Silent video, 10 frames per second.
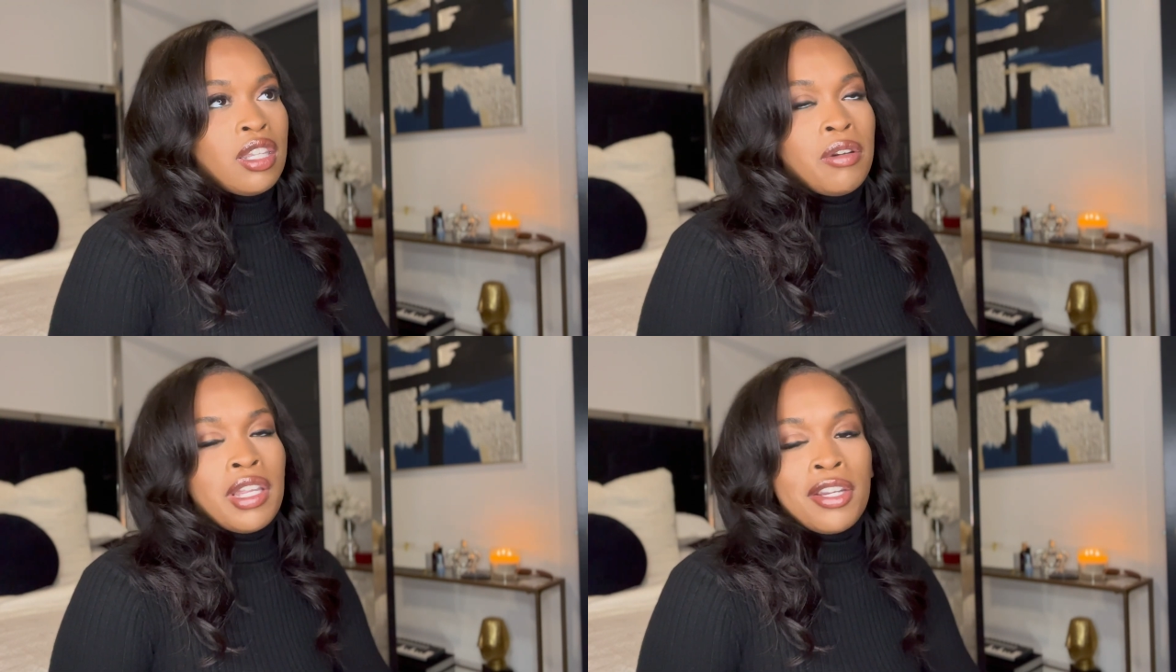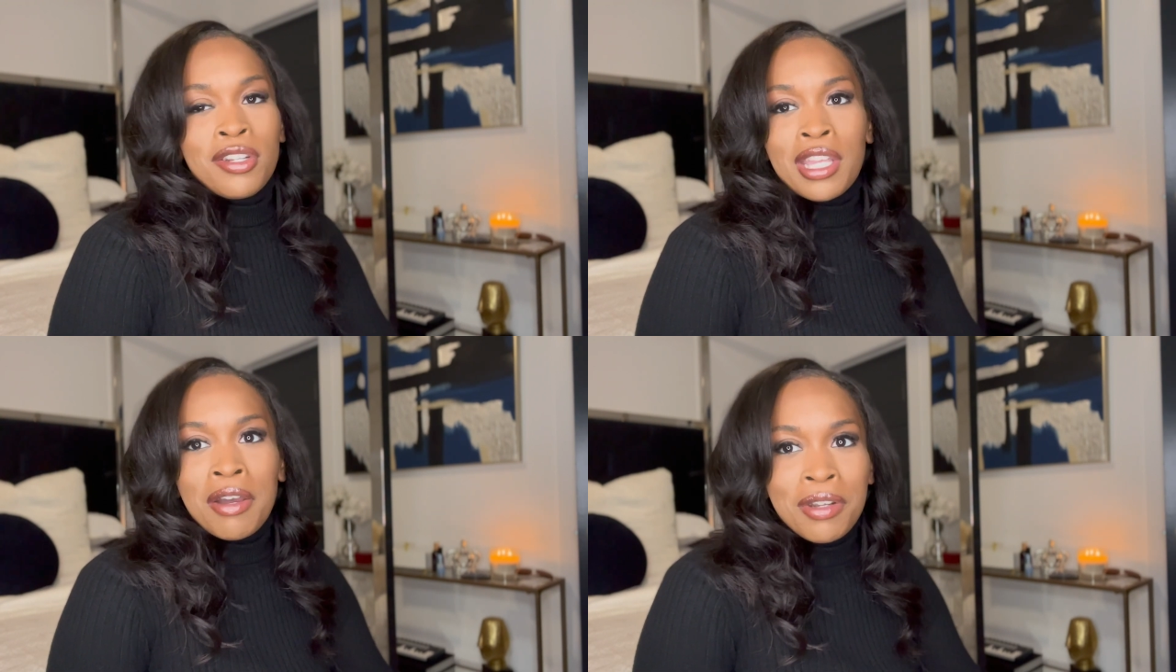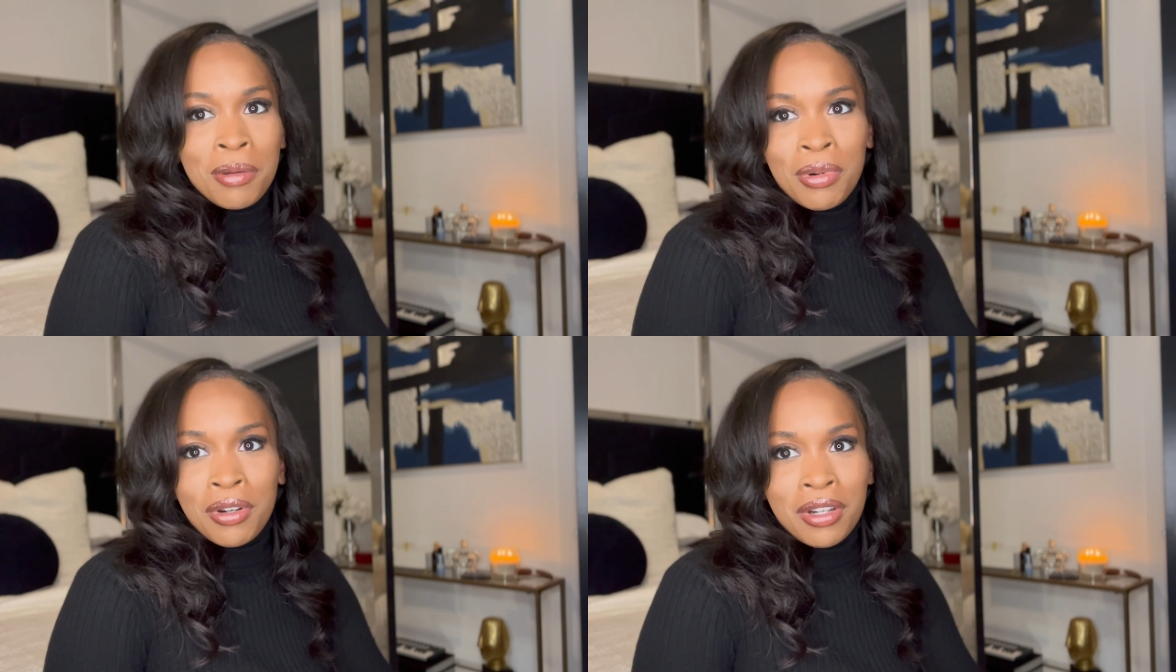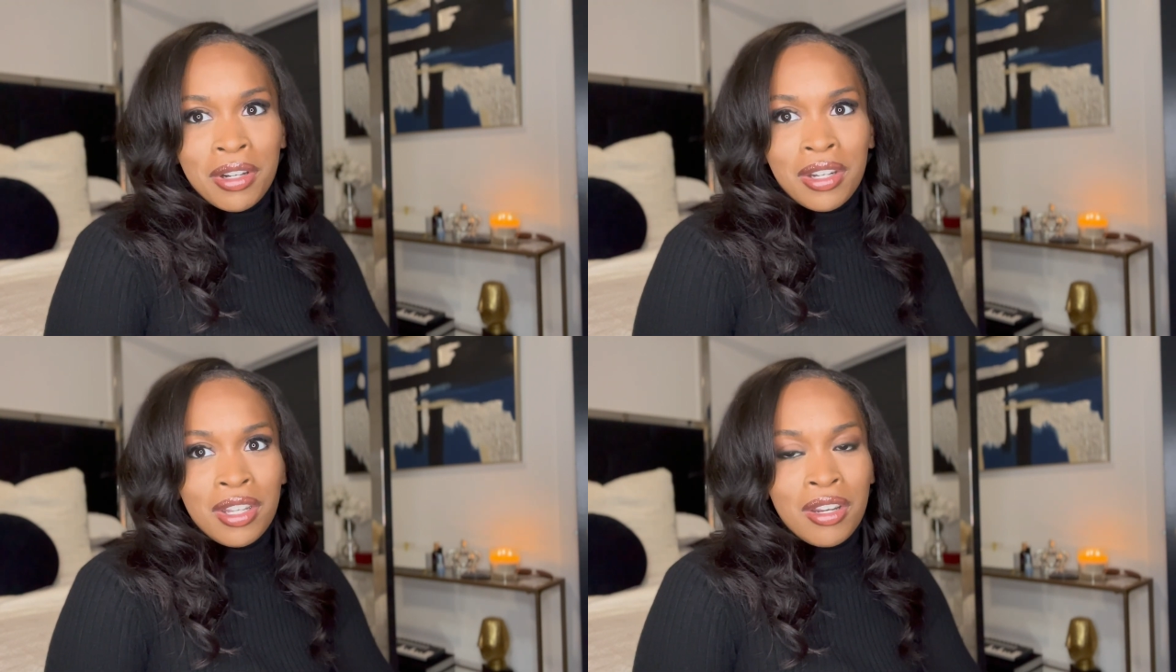they were like your sounding
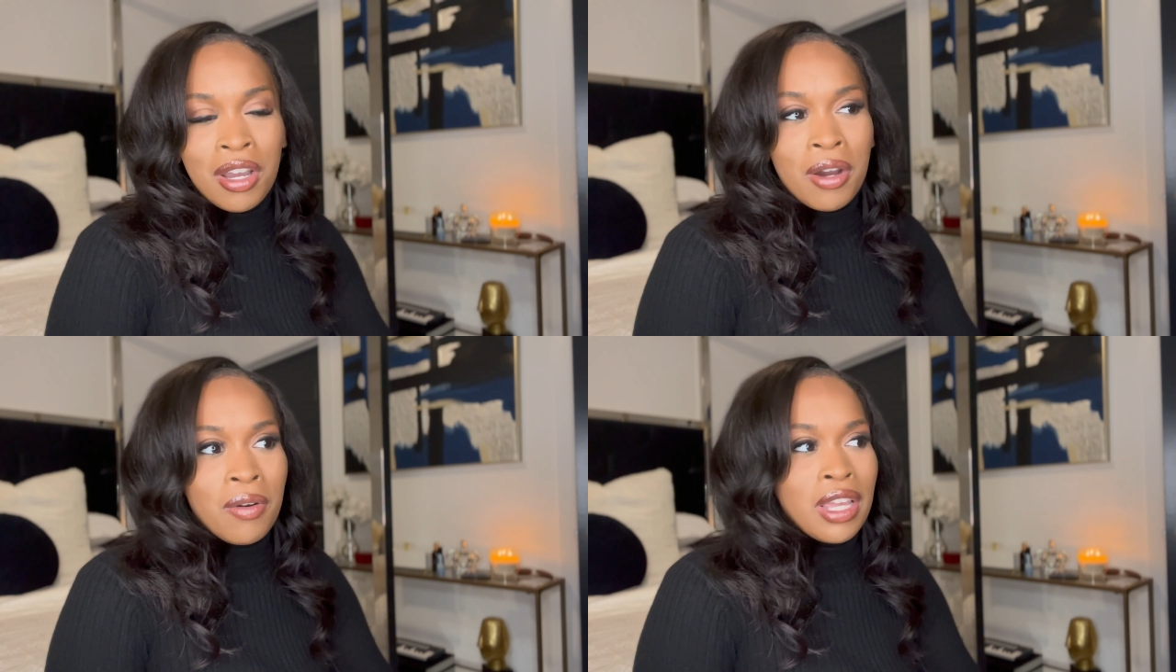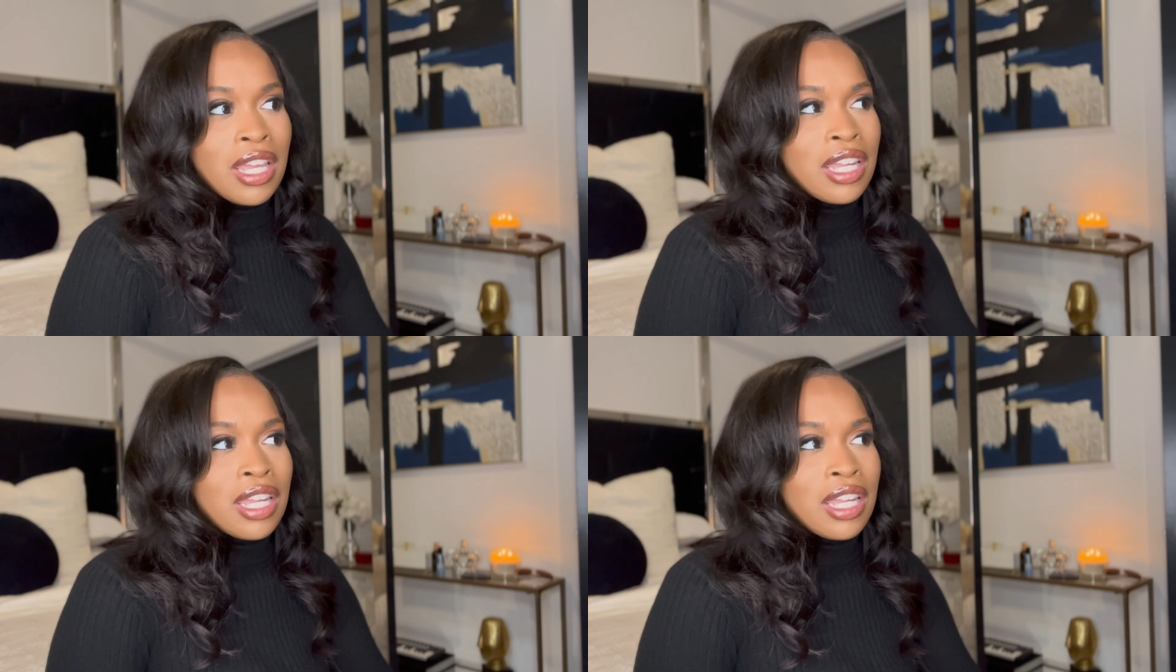board, you know?